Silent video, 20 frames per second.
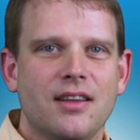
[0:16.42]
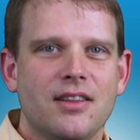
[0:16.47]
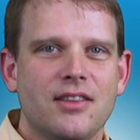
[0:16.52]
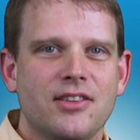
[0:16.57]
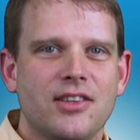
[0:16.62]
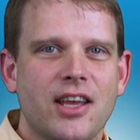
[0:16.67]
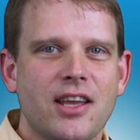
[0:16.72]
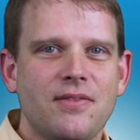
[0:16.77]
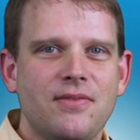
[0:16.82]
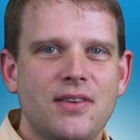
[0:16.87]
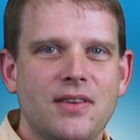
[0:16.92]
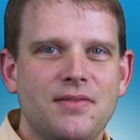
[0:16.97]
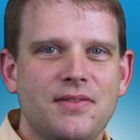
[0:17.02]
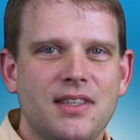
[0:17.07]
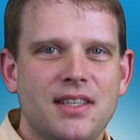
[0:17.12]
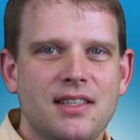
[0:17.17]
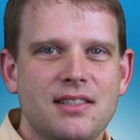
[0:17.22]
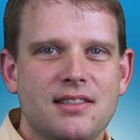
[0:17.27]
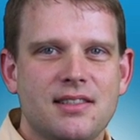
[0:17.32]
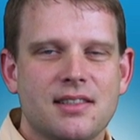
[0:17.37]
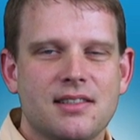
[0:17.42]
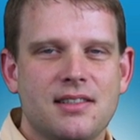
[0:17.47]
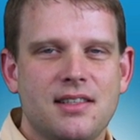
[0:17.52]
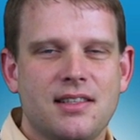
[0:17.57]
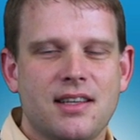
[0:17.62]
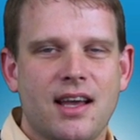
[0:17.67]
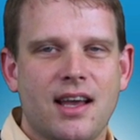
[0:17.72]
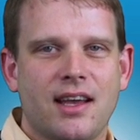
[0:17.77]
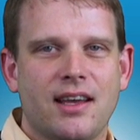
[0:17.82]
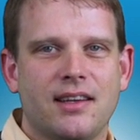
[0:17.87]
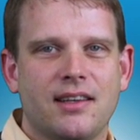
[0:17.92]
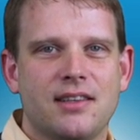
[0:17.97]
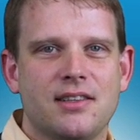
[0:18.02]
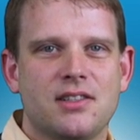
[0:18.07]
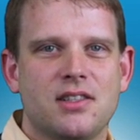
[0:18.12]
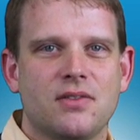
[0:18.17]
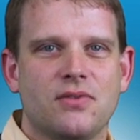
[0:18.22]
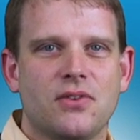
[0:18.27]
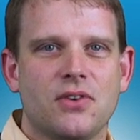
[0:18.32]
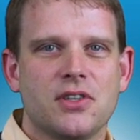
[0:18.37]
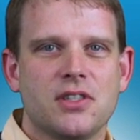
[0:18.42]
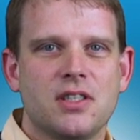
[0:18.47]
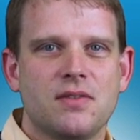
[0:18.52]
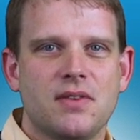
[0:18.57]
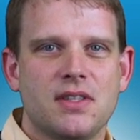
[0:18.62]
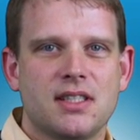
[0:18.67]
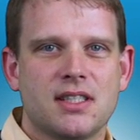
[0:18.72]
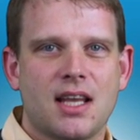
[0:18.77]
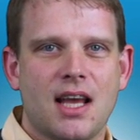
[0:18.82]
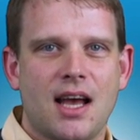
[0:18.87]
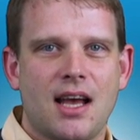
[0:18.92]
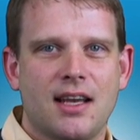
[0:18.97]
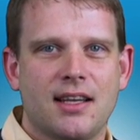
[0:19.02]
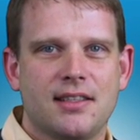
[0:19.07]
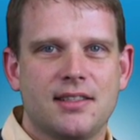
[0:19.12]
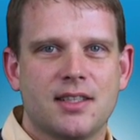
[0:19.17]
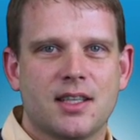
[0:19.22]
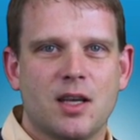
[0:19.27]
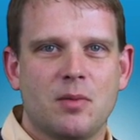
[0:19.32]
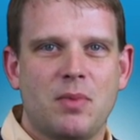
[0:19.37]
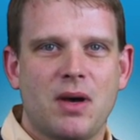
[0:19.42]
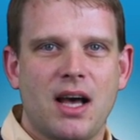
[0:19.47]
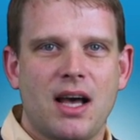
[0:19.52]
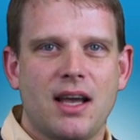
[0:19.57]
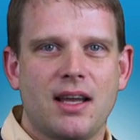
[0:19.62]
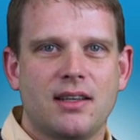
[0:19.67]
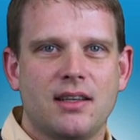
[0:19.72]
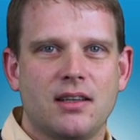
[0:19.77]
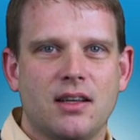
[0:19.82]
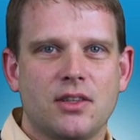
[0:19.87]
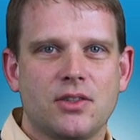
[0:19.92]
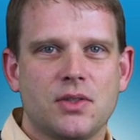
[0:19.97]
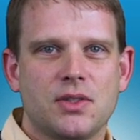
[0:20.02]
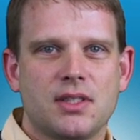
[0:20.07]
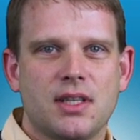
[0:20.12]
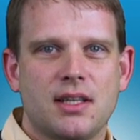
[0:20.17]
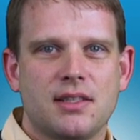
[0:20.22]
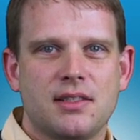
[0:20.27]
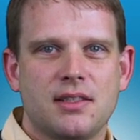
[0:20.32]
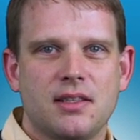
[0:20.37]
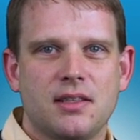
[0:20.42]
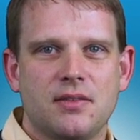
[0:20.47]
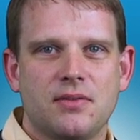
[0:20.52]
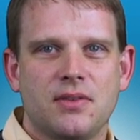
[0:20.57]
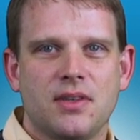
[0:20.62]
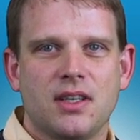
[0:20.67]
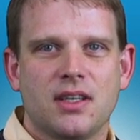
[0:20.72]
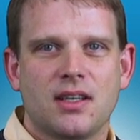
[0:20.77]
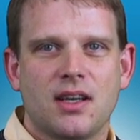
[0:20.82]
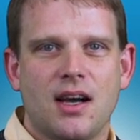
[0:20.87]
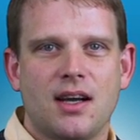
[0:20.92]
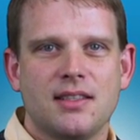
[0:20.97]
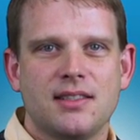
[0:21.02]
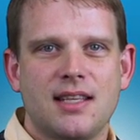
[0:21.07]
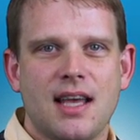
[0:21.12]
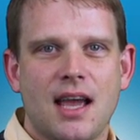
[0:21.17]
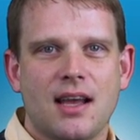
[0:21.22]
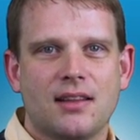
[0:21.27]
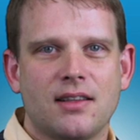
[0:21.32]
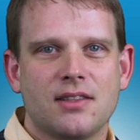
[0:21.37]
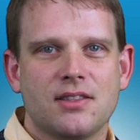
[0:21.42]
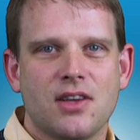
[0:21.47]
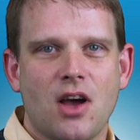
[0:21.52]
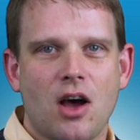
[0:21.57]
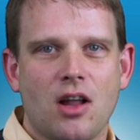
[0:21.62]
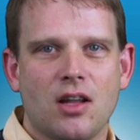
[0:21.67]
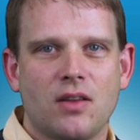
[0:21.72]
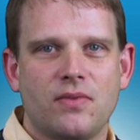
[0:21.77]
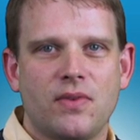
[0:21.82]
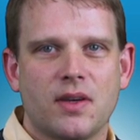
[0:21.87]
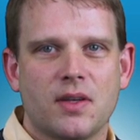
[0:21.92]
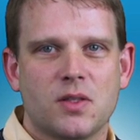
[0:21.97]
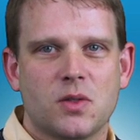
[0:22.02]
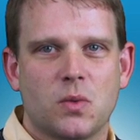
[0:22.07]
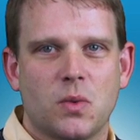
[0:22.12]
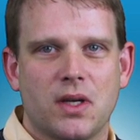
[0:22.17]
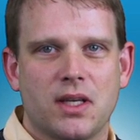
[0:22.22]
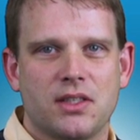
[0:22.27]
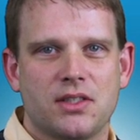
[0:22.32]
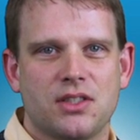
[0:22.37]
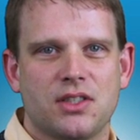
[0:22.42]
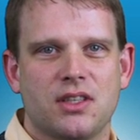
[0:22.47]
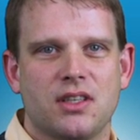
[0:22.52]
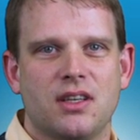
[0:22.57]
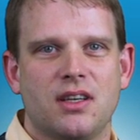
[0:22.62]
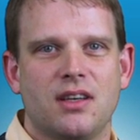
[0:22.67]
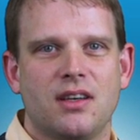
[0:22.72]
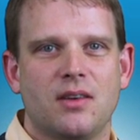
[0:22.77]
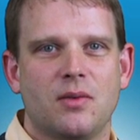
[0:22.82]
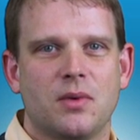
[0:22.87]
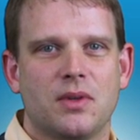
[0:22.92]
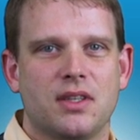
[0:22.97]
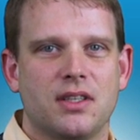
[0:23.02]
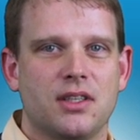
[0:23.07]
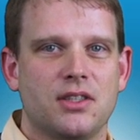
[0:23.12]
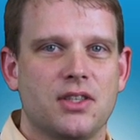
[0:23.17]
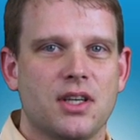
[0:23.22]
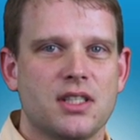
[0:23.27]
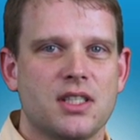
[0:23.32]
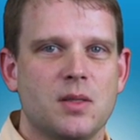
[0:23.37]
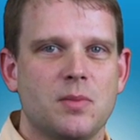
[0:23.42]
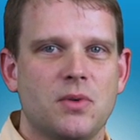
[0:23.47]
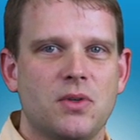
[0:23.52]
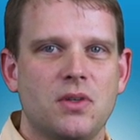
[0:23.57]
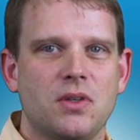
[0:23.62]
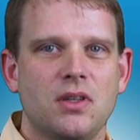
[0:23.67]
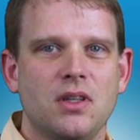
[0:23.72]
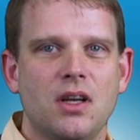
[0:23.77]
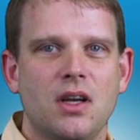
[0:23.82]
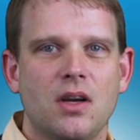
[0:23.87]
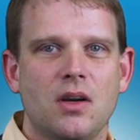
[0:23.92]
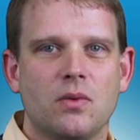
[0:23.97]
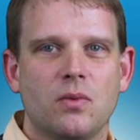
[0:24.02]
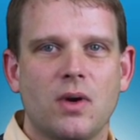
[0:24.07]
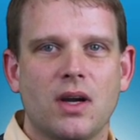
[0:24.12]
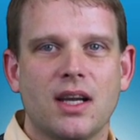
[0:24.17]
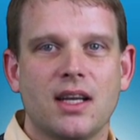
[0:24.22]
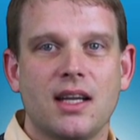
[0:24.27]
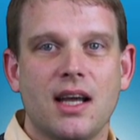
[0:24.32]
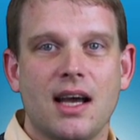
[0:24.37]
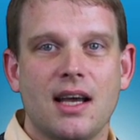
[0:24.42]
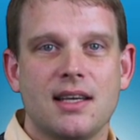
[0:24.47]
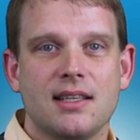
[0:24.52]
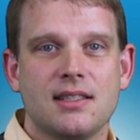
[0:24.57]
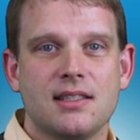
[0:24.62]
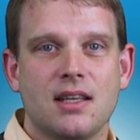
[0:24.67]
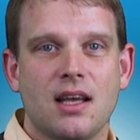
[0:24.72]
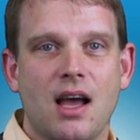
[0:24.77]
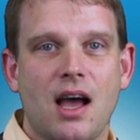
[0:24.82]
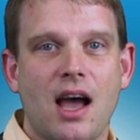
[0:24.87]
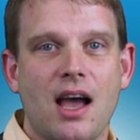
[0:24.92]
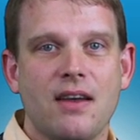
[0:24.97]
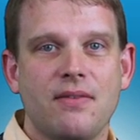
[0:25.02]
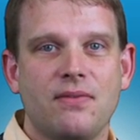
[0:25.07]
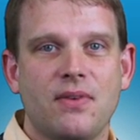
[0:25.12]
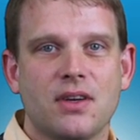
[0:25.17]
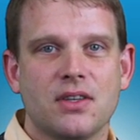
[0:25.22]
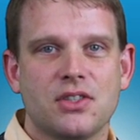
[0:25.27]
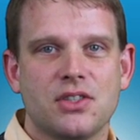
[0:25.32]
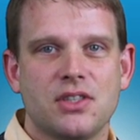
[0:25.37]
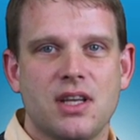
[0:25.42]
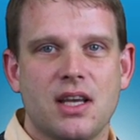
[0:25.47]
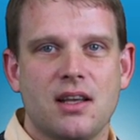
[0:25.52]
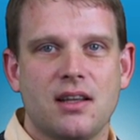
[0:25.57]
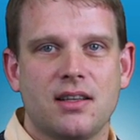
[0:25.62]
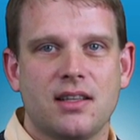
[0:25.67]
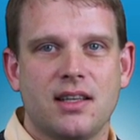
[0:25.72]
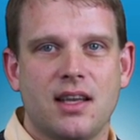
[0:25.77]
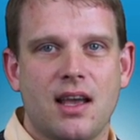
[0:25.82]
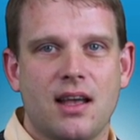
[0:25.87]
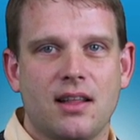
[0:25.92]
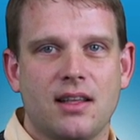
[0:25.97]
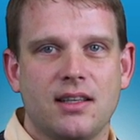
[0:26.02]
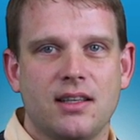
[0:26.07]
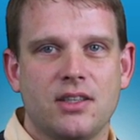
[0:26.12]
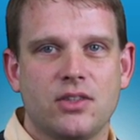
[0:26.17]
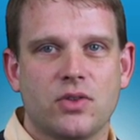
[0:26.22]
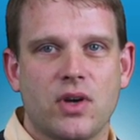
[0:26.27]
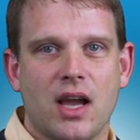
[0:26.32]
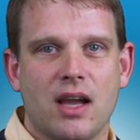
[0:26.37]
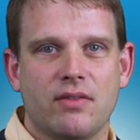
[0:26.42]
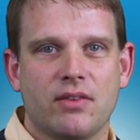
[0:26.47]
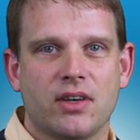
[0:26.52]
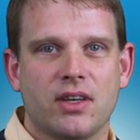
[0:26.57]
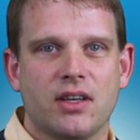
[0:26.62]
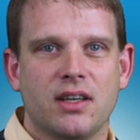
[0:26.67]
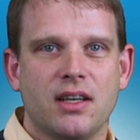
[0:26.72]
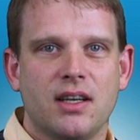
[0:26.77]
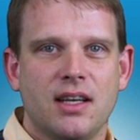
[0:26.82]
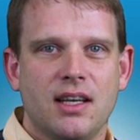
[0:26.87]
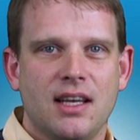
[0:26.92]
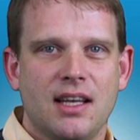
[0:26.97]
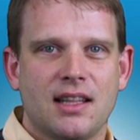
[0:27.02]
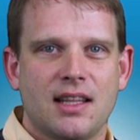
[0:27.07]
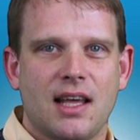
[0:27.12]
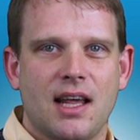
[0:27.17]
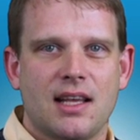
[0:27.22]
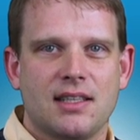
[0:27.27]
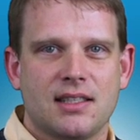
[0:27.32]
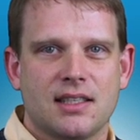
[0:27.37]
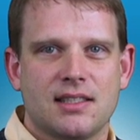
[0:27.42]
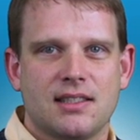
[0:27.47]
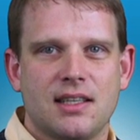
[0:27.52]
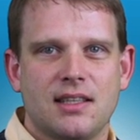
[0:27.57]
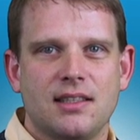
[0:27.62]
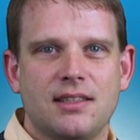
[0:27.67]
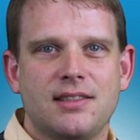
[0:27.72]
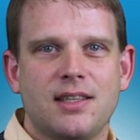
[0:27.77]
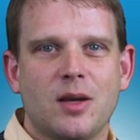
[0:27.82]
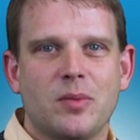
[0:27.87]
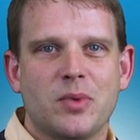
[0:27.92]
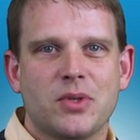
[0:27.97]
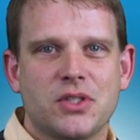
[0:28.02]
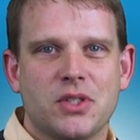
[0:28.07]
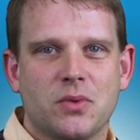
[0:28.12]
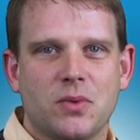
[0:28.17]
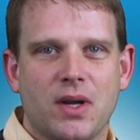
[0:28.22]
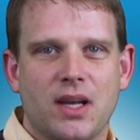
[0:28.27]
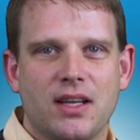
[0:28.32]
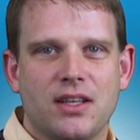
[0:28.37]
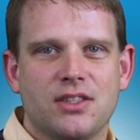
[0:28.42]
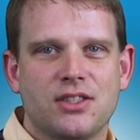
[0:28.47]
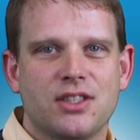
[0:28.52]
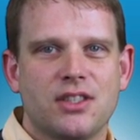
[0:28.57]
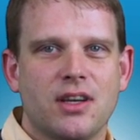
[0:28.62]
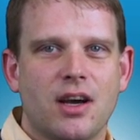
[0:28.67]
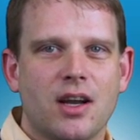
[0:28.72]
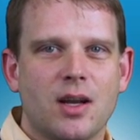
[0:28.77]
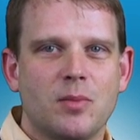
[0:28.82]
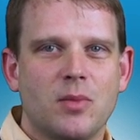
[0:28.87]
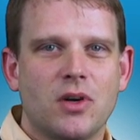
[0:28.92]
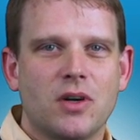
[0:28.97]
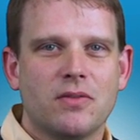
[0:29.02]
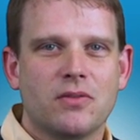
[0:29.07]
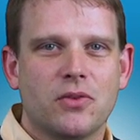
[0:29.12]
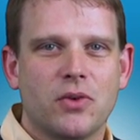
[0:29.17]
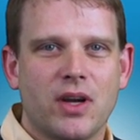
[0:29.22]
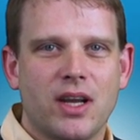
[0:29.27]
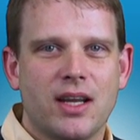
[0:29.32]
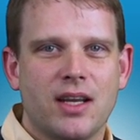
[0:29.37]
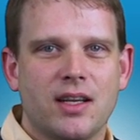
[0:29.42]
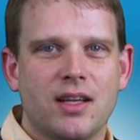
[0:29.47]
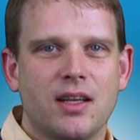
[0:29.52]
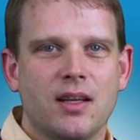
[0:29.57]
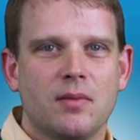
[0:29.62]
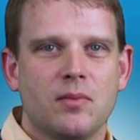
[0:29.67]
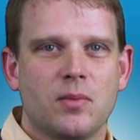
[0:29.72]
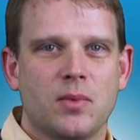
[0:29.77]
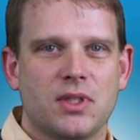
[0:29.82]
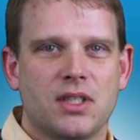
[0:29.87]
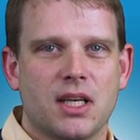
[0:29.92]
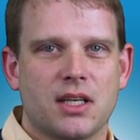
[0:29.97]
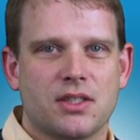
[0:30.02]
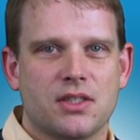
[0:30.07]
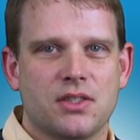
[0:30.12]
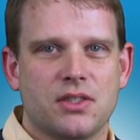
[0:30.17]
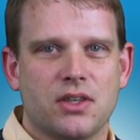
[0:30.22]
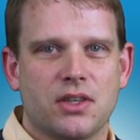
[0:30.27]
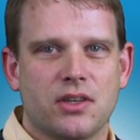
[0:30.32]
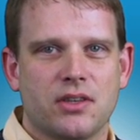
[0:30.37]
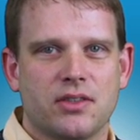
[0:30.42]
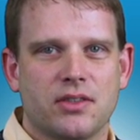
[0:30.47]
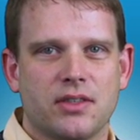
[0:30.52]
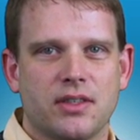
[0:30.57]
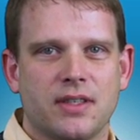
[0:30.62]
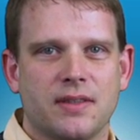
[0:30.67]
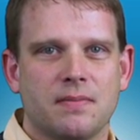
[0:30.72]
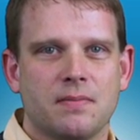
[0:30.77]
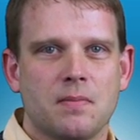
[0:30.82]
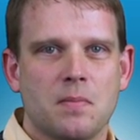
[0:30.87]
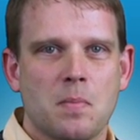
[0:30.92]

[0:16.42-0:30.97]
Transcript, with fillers: The A fifteen sixty-nine is the first of its kind to combine an ultra-sensitive, contactless Hall-effect switch with an adjustable, ruggedized, high-functionality L E D driver that has extended temperature range and automotive-grade protection circuitry.